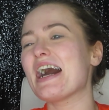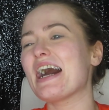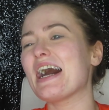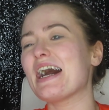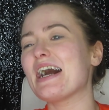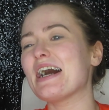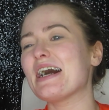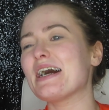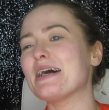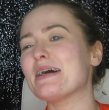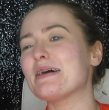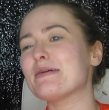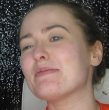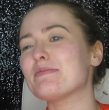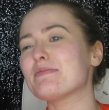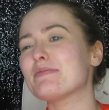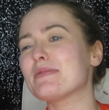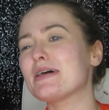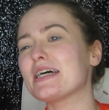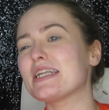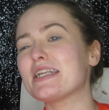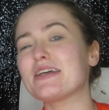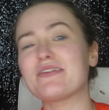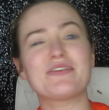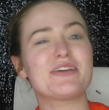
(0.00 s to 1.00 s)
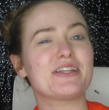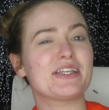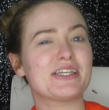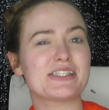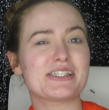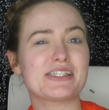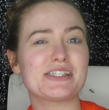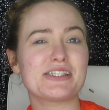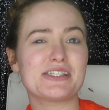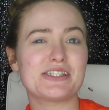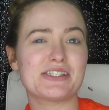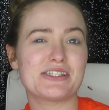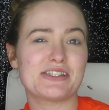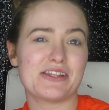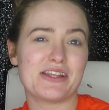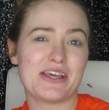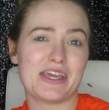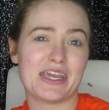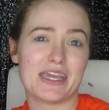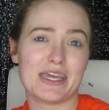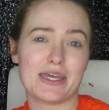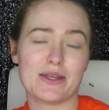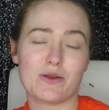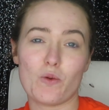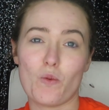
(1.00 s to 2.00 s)
and if it isn't,
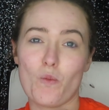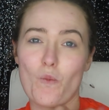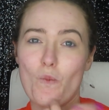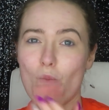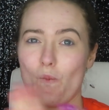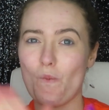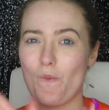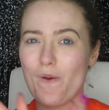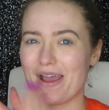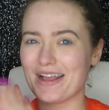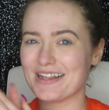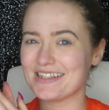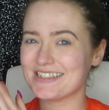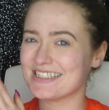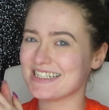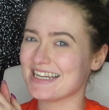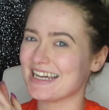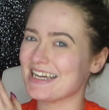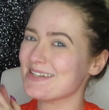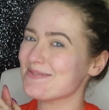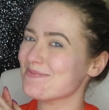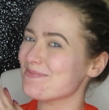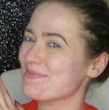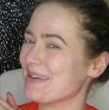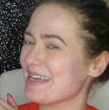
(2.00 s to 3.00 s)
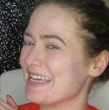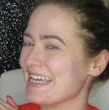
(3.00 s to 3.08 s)
then well done